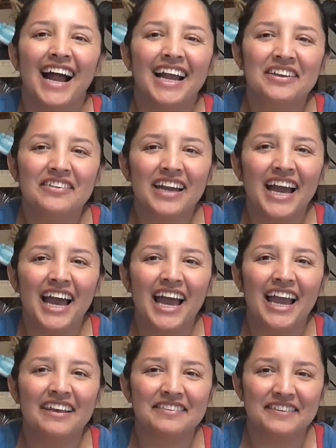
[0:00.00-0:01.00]
Hi you
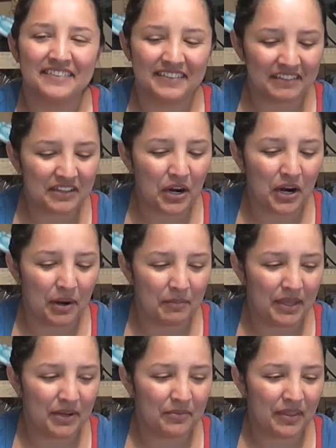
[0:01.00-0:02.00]
guys, this is
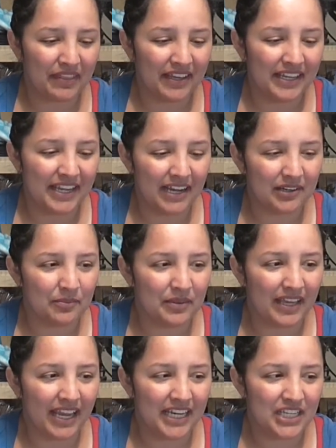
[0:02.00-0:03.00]
Carmen with Connect
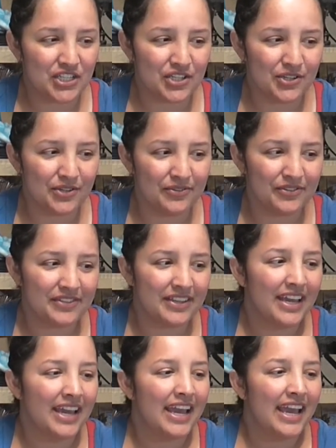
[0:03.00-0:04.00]
with Angels,
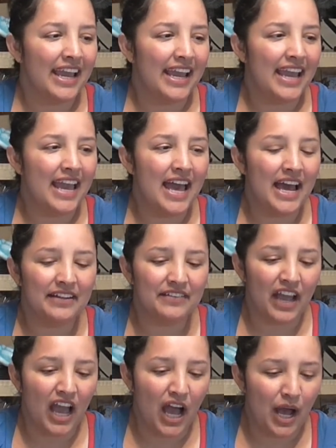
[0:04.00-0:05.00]

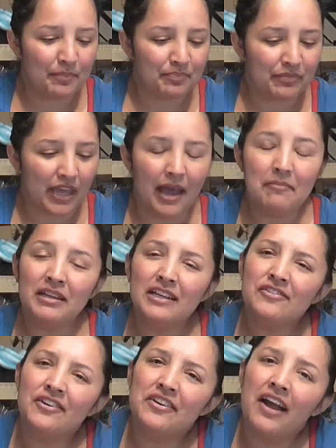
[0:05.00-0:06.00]
and I'm
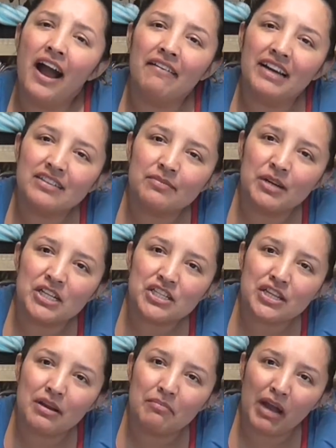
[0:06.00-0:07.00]
going to show you how I
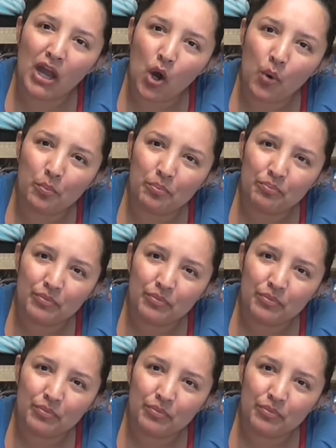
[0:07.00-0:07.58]
smudge my home.